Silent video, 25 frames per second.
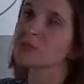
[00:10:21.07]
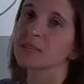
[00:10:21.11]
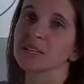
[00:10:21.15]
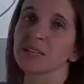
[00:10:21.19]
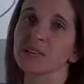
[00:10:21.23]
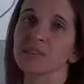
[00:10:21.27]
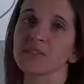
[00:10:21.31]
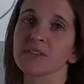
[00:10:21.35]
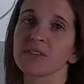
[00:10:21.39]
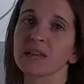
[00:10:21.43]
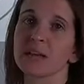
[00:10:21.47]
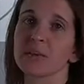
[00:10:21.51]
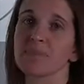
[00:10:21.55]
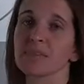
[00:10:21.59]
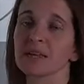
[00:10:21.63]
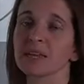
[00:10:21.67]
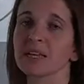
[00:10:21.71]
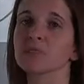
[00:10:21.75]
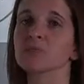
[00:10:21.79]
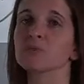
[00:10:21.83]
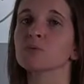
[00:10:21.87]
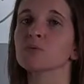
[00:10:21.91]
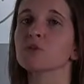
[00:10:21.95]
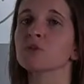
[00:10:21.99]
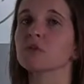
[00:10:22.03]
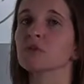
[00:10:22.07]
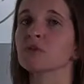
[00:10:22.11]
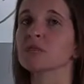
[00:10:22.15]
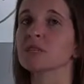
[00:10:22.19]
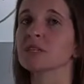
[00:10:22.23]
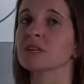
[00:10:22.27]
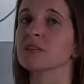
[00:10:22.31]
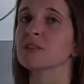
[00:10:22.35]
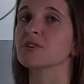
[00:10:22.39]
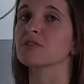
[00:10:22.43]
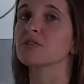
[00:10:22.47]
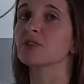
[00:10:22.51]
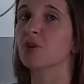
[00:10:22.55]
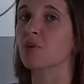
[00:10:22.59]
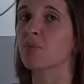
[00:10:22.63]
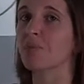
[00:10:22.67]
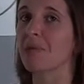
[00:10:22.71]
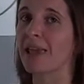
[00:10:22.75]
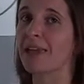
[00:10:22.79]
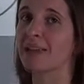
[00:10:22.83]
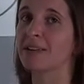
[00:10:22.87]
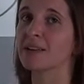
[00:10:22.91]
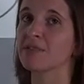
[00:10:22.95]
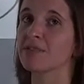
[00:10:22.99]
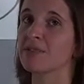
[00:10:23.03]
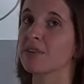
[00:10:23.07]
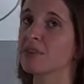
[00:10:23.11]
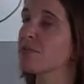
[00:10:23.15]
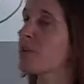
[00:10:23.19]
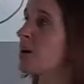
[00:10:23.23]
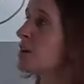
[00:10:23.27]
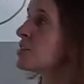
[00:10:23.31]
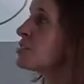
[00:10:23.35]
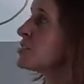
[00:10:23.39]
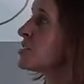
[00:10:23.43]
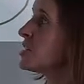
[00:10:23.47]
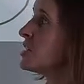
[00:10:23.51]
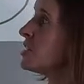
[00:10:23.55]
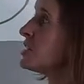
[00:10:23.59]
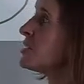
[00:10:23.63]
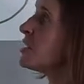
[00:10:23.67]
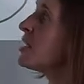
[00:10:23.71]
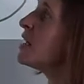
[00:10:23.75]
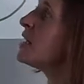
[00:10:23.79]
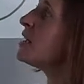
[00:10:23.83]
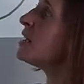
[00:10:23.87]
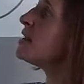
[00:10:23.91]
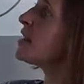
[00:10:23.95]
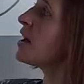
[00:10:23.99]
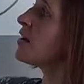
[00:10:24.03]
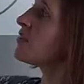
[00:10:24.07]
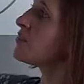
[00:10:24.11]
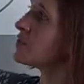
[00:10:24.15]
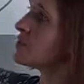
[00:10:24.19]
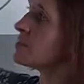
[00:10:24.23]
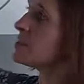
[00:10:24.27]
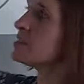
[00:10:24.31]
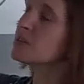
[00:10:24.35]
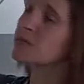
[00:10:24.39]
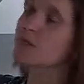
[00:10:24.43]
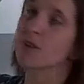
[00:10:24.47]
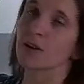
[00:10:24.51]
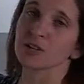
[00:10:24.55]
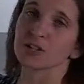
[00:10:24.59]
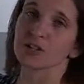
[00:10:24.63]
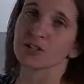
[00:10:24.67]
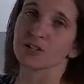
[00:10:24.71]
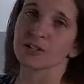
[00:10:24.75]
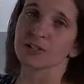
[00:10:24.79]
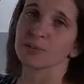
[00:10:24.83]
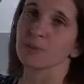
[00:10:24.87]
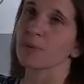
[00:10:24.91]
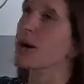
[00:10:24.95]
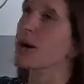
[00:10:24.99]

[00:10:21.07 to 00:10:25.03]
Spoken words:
is given, it means we're using the domain of the function. Now for this function, it's a